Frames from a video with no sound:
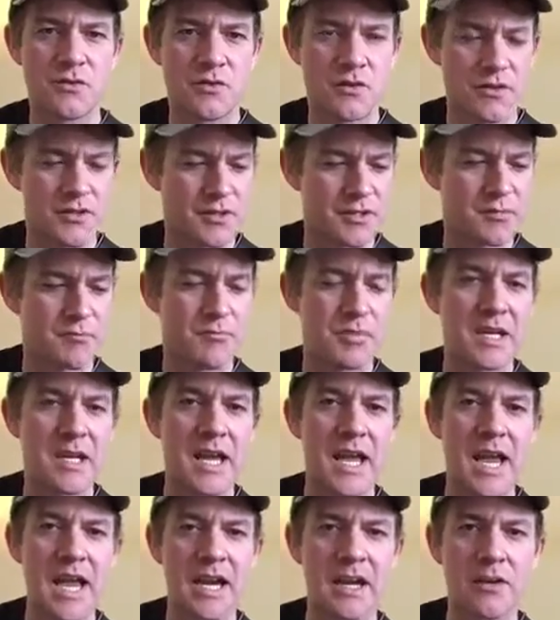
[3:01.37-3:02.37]
chord, just
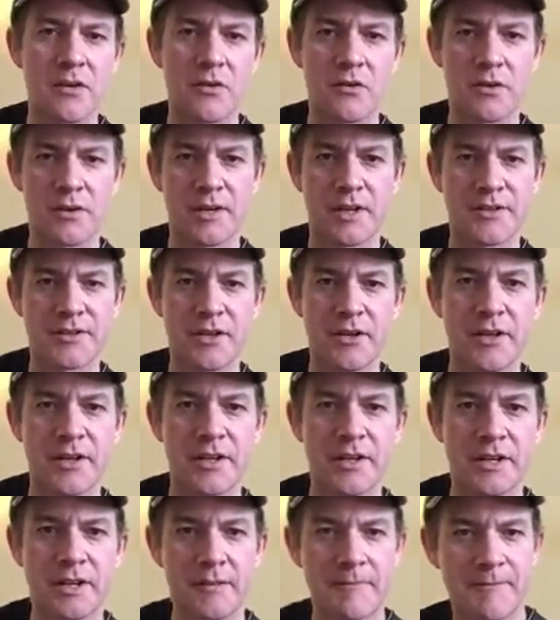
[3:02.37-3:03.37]
big hanging chord. That's all
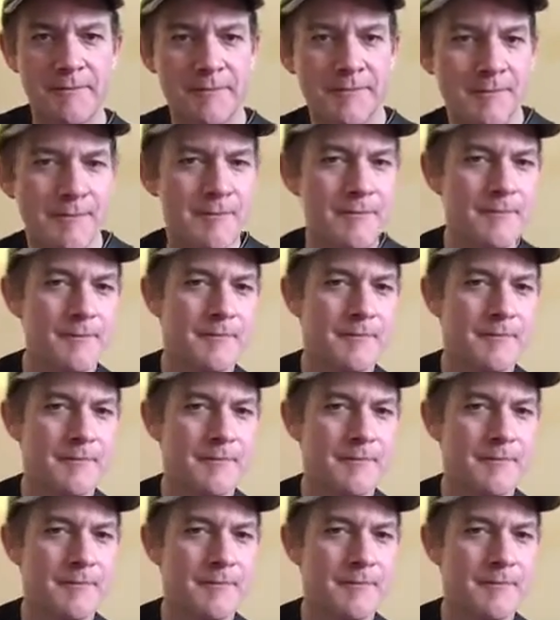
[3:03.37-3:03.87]
you need. Want